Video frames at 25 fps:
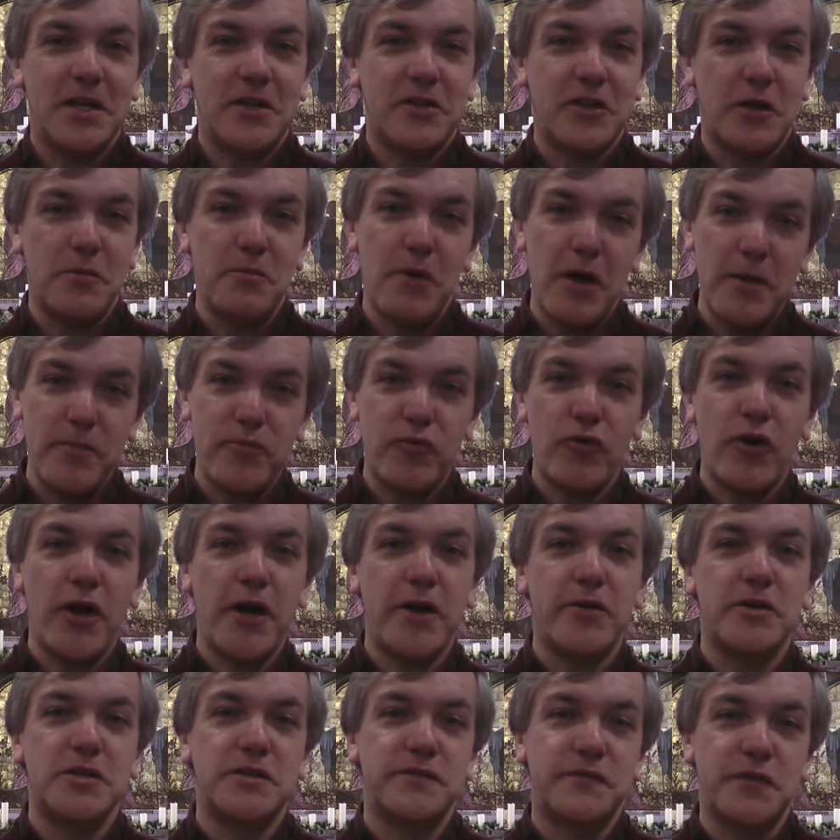So my
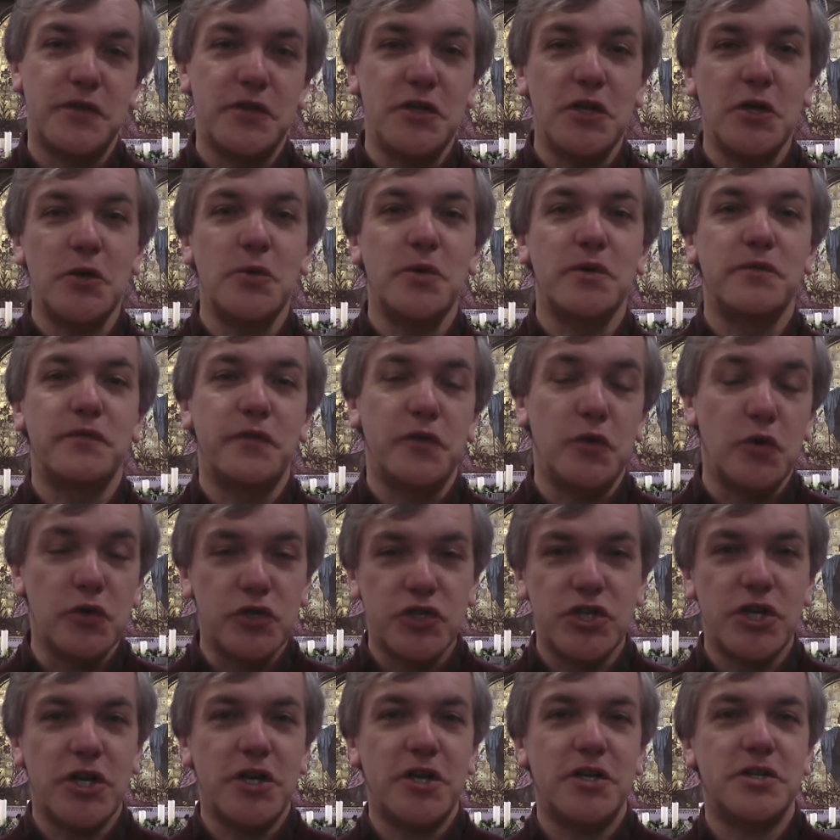prayer is for you and for your
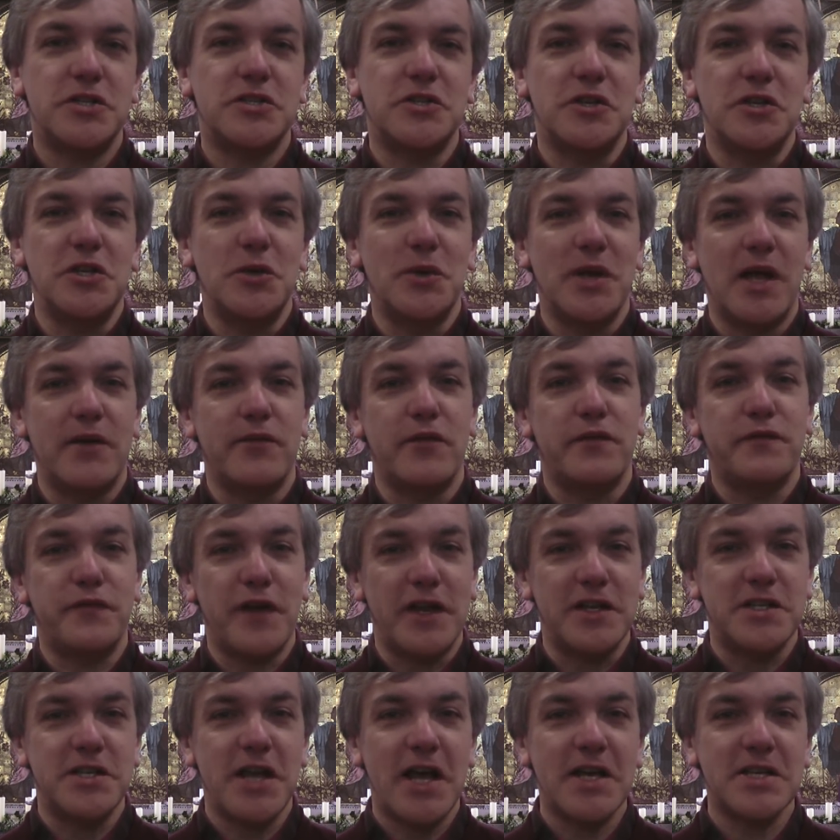church that you'll have a
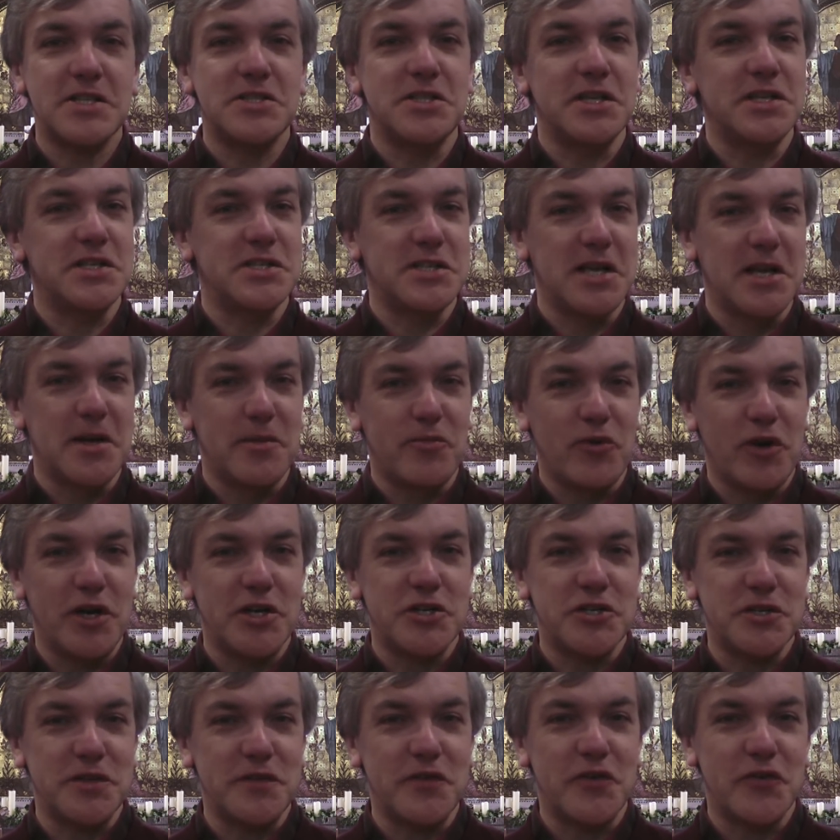fantastic
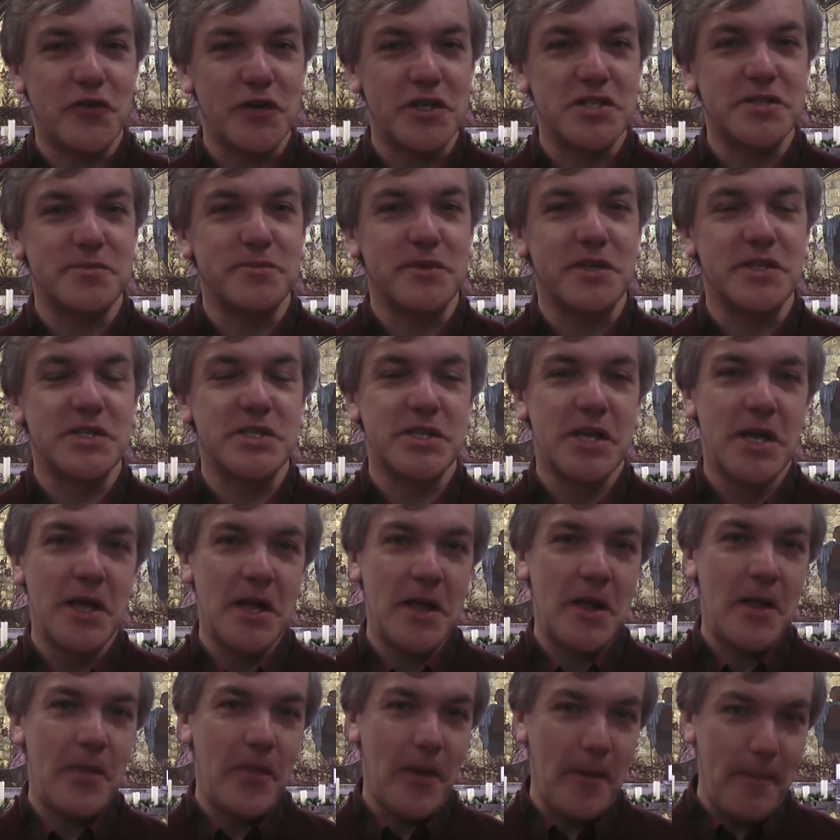celebration of Christmas,
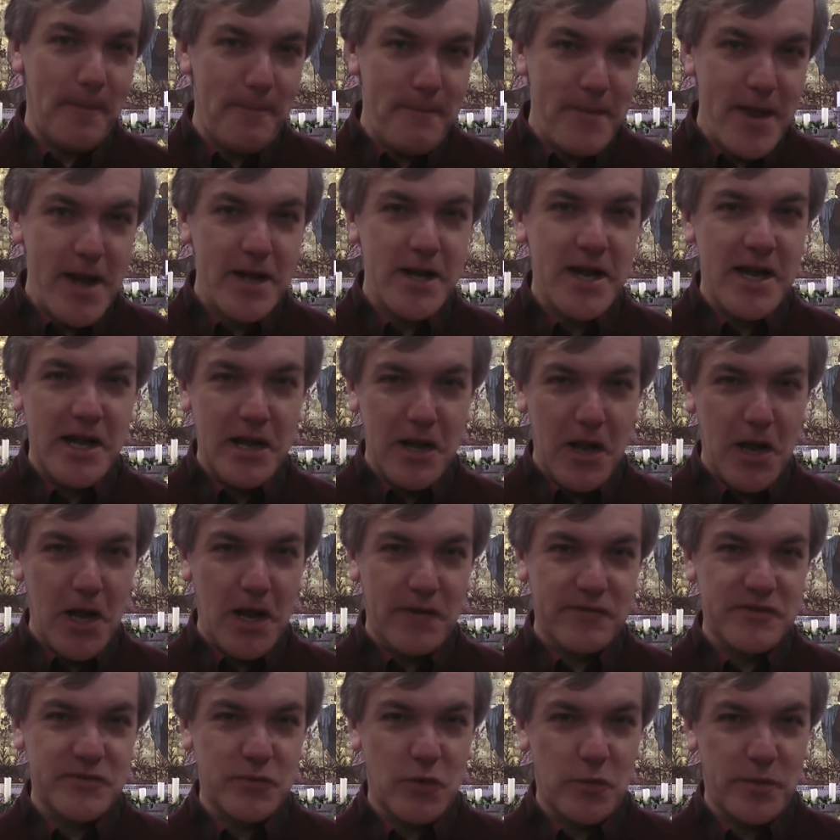that many
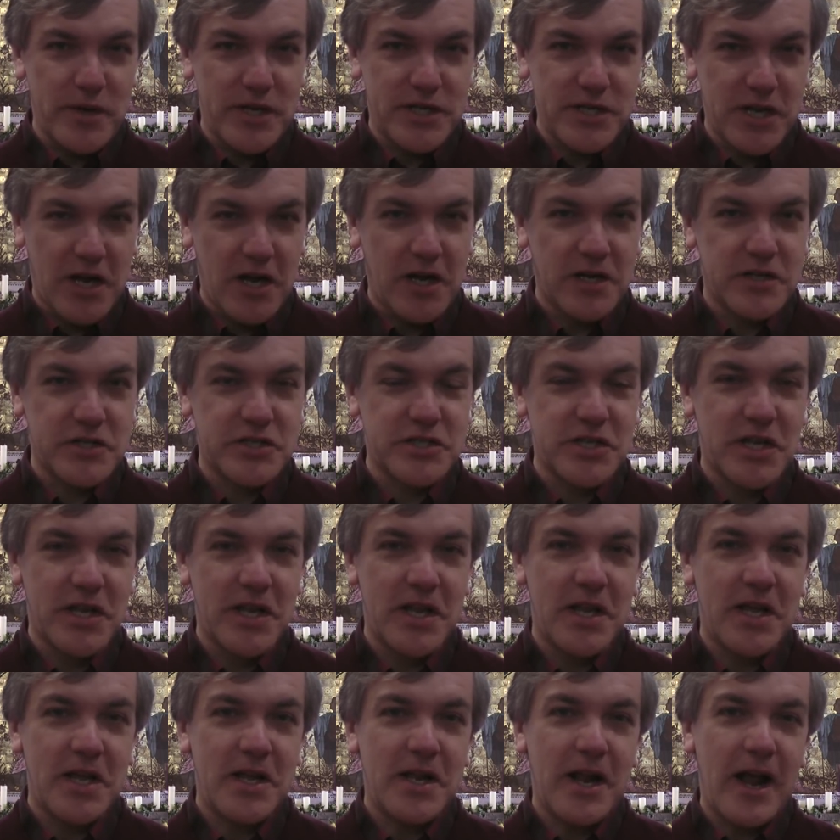lives will be touched,
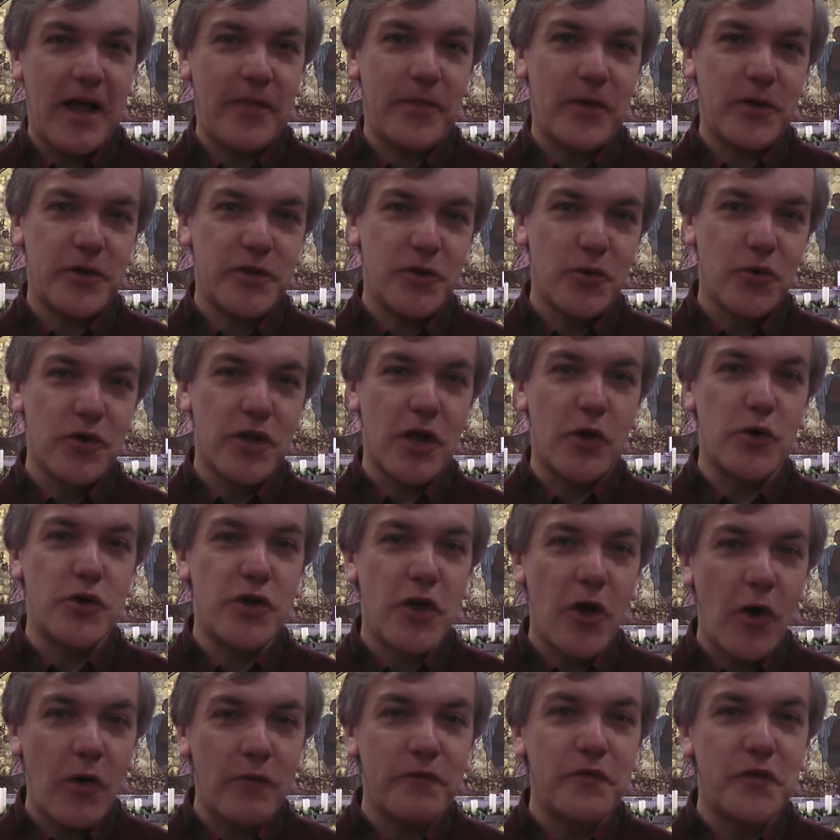and that you'll go
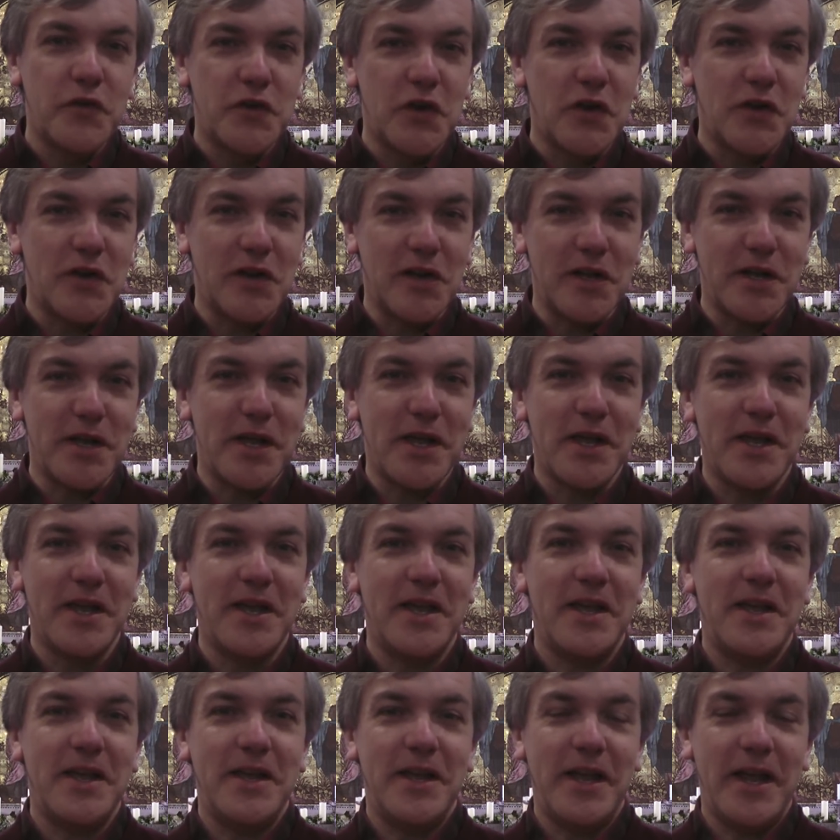confidently
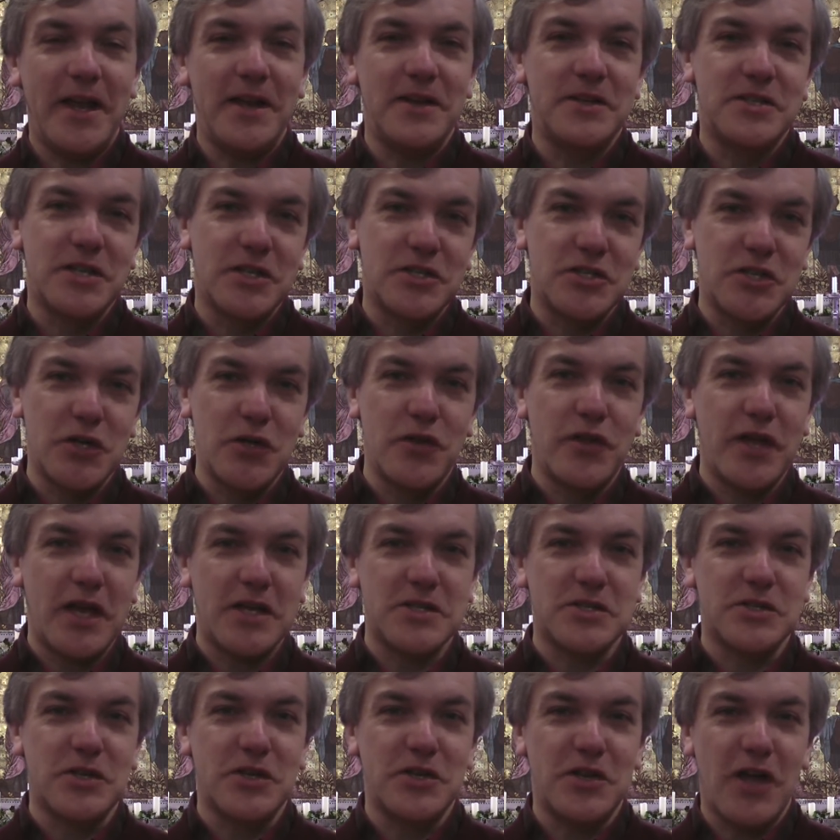into
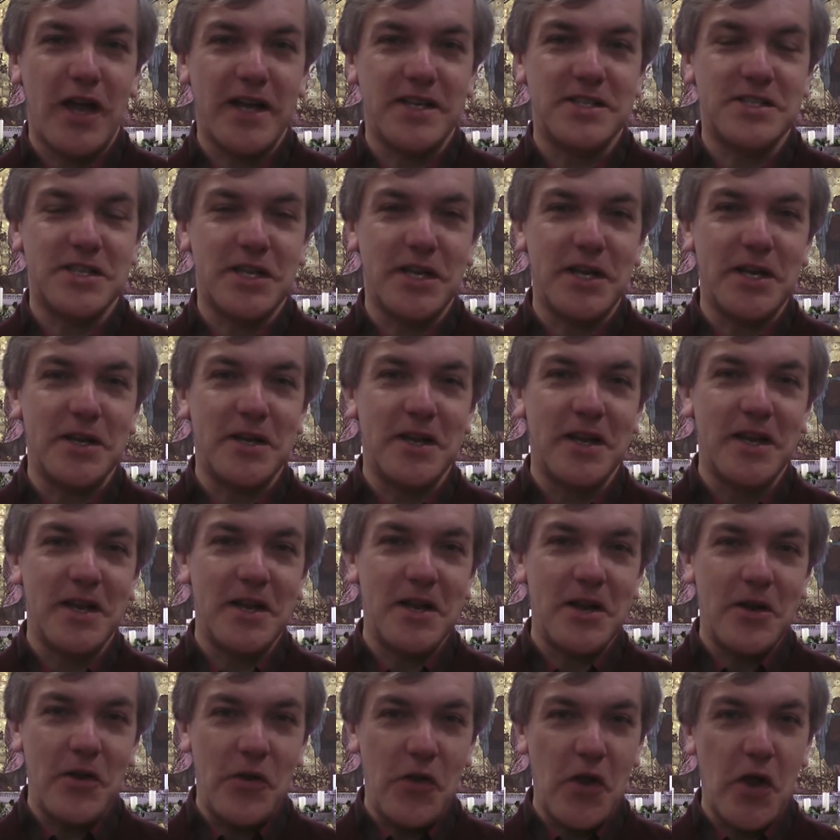2019,
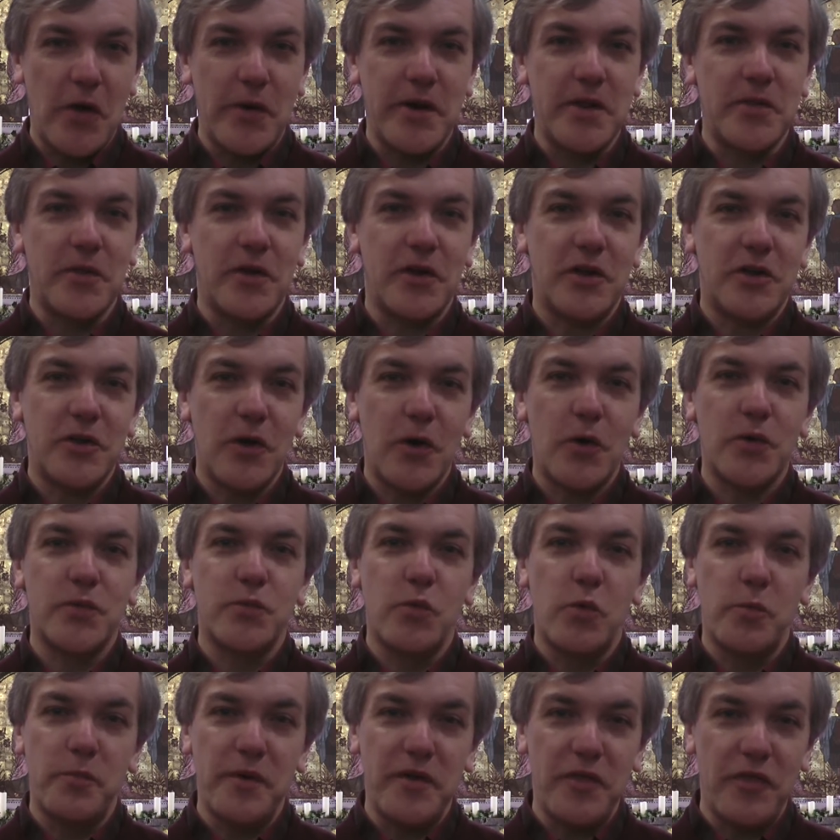knowing that God
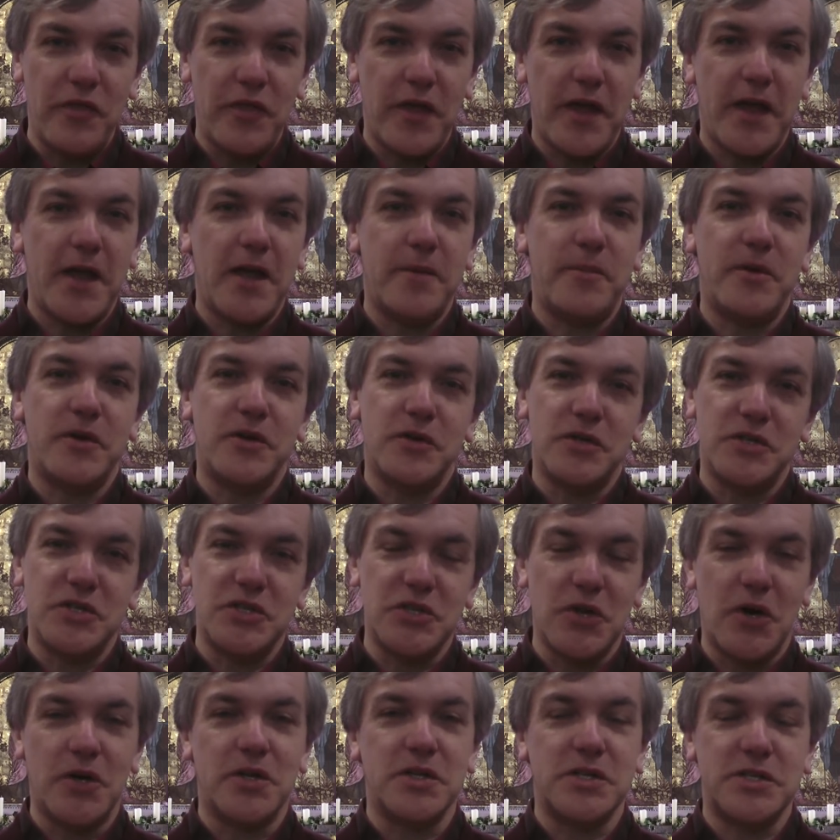will be there because
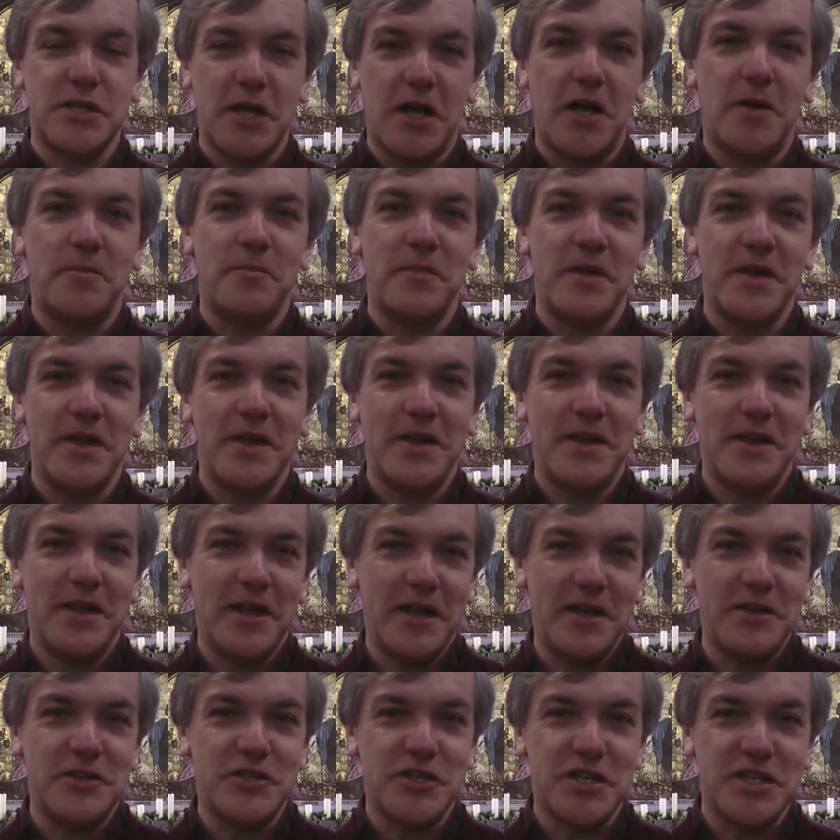God has come
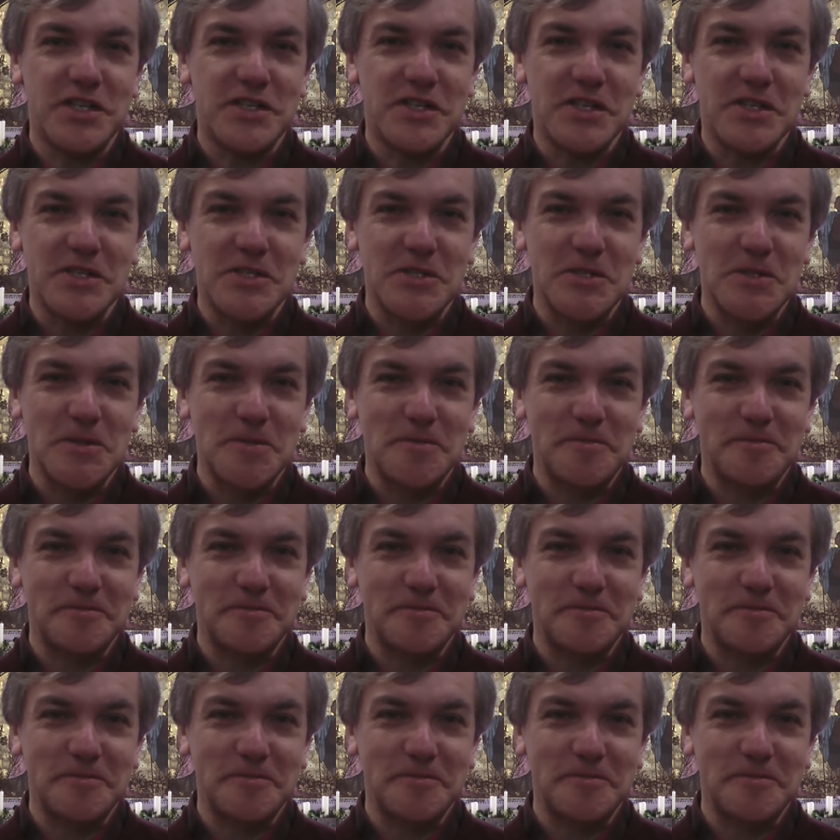in Jesus.